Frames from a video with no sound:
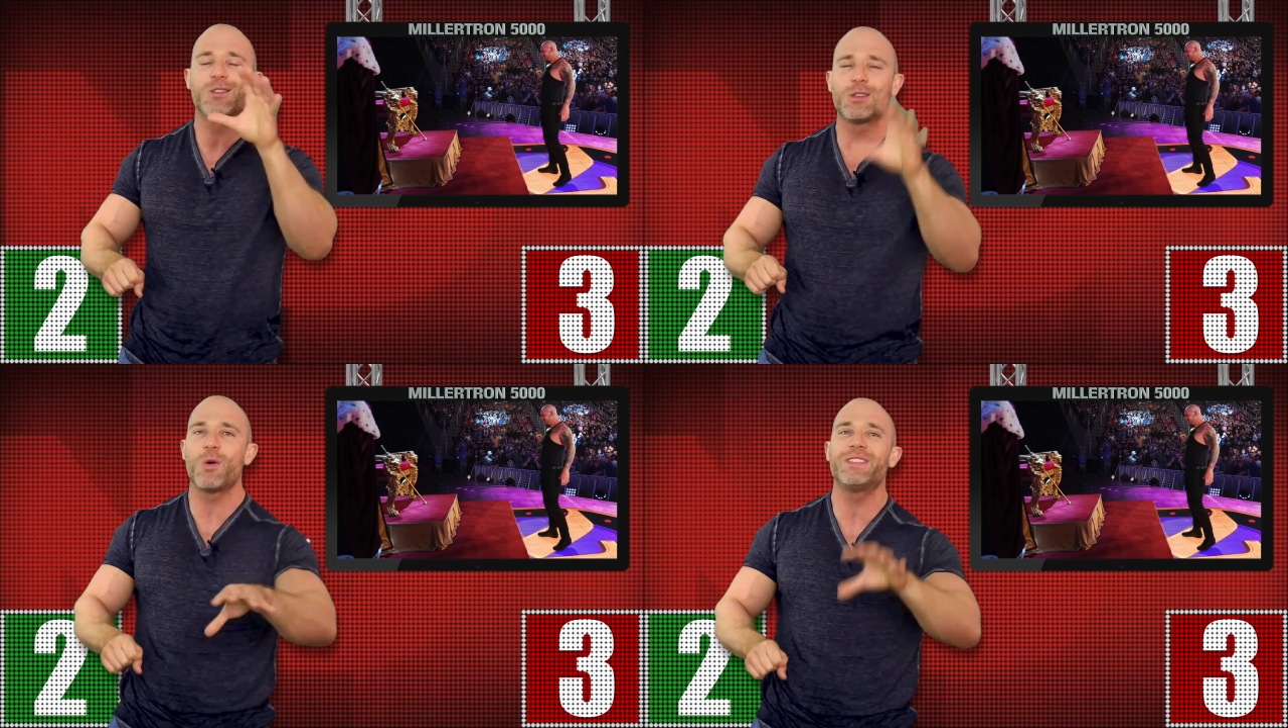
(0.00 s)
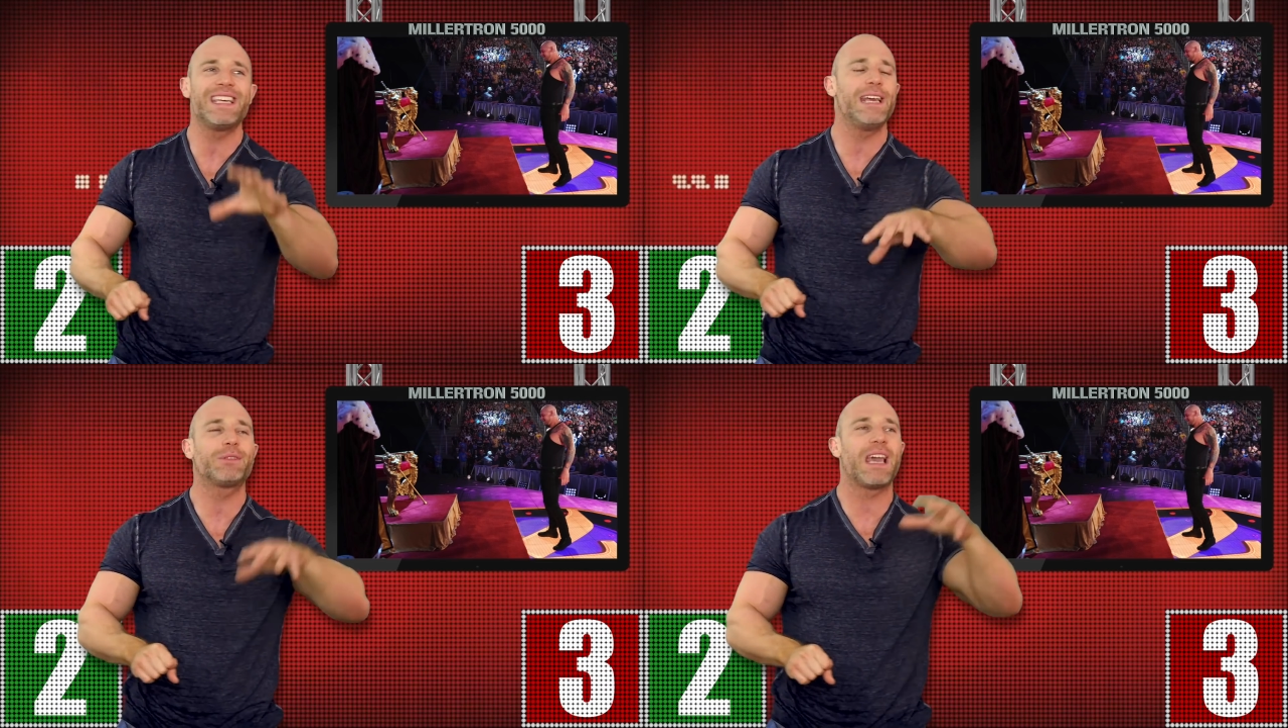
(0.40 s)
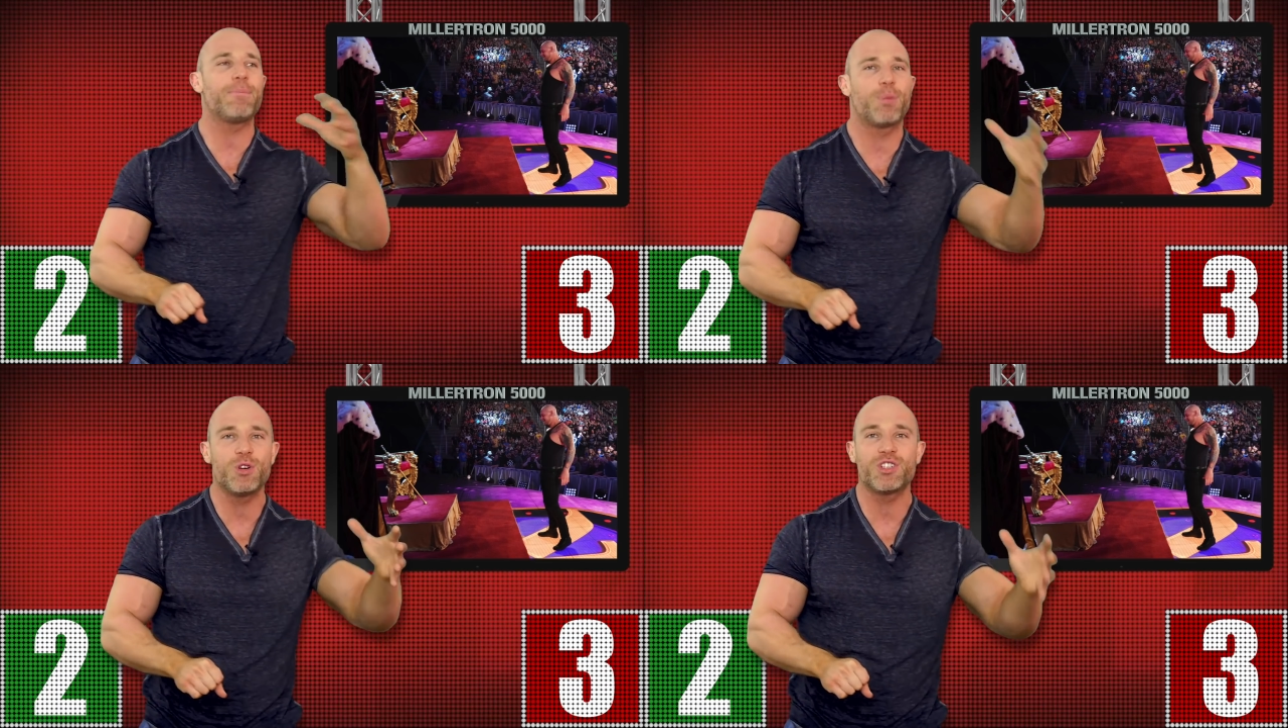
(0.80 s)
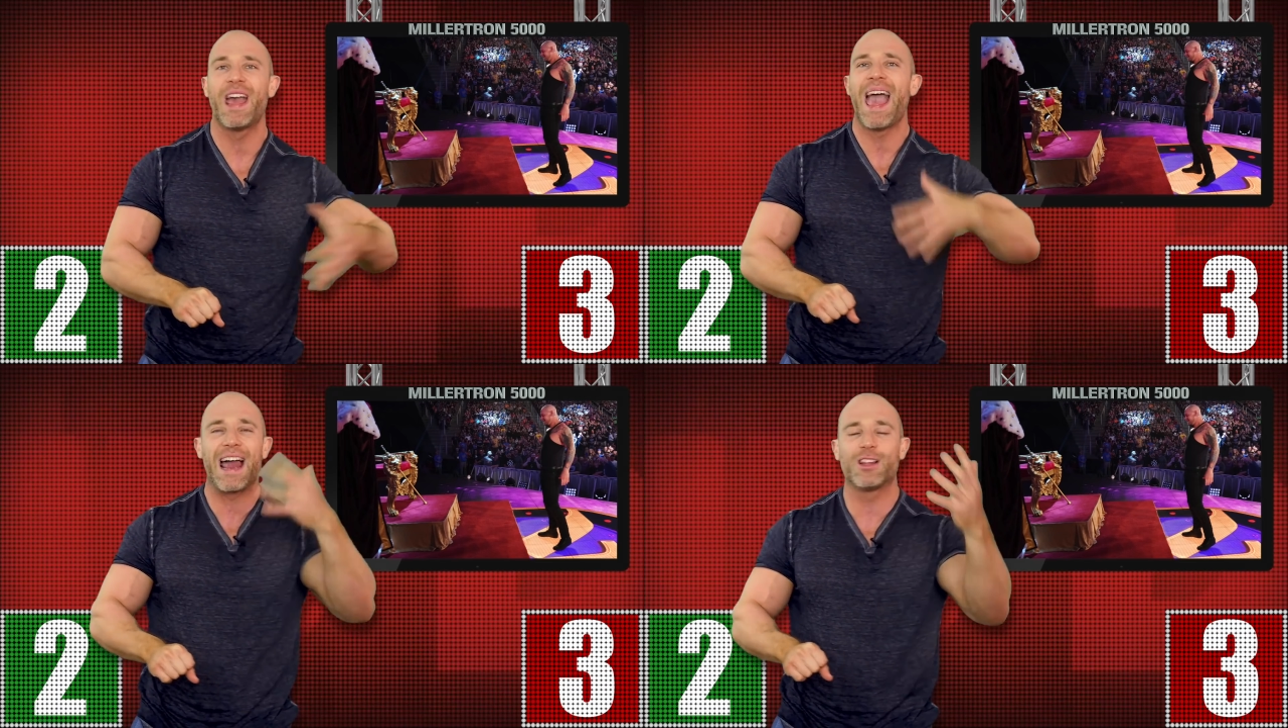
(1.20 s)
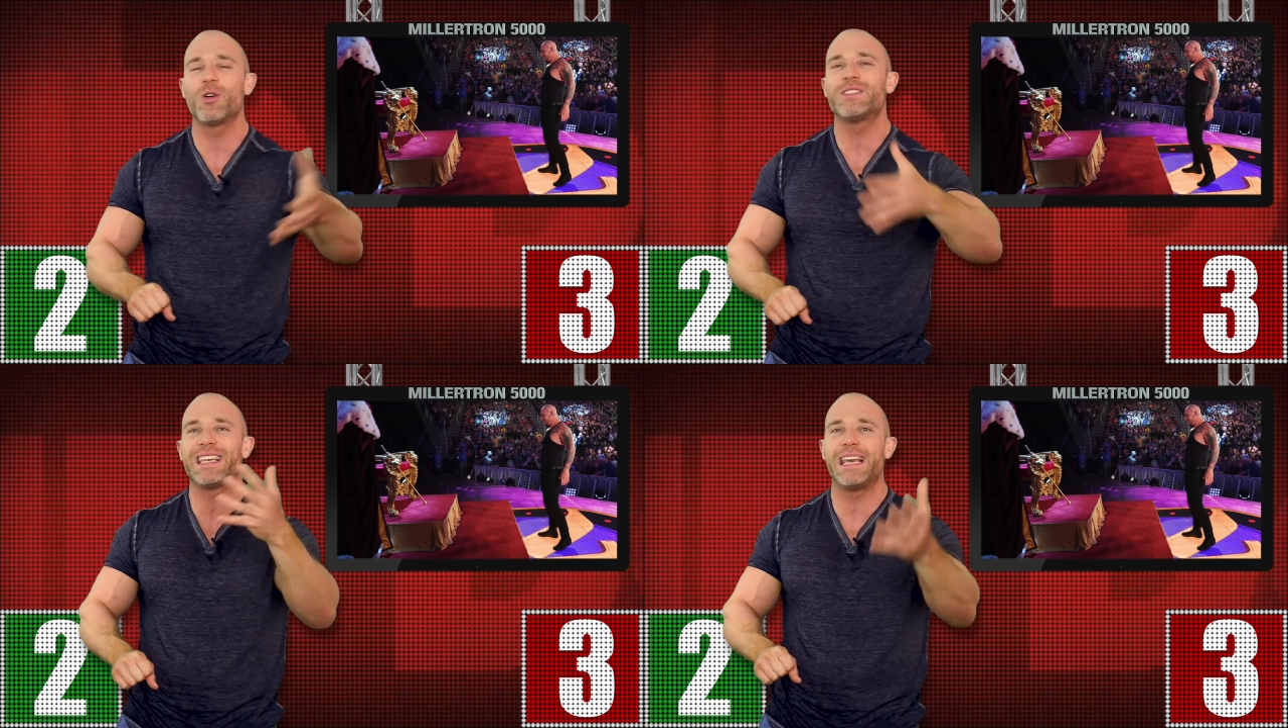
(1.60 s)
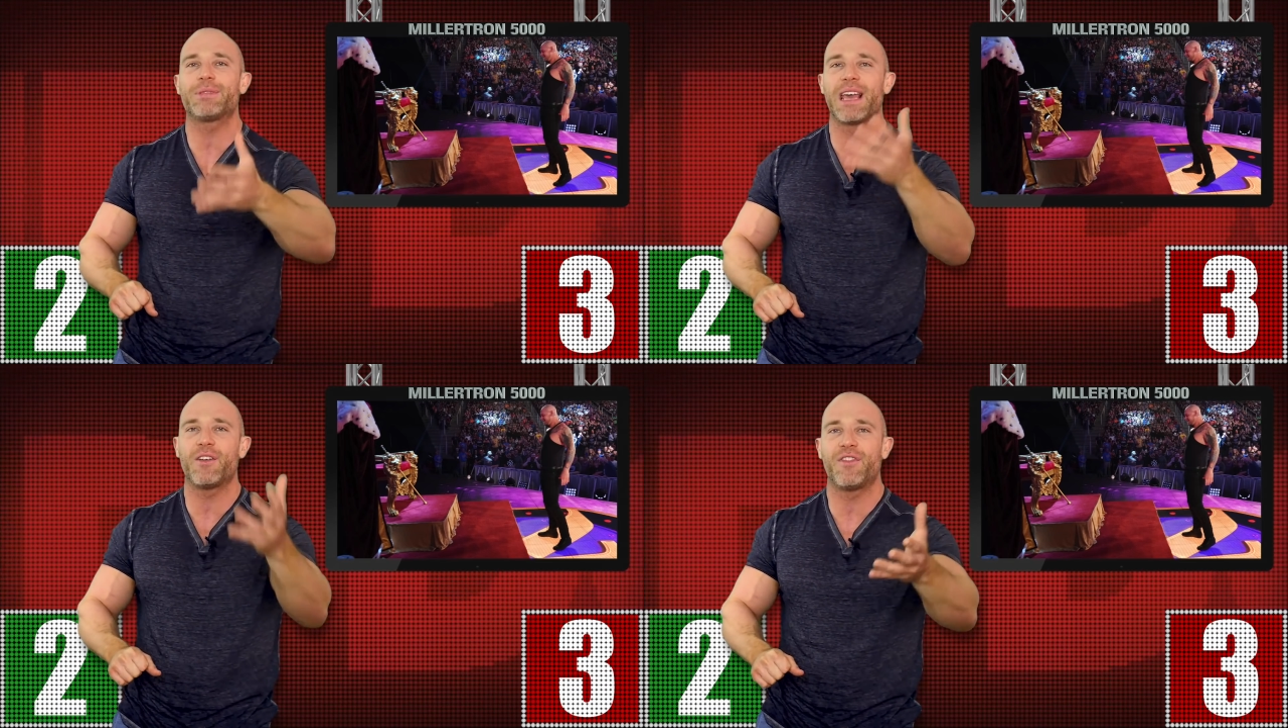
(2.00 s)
As long as he keeps getting pushed and as long as he keeps getting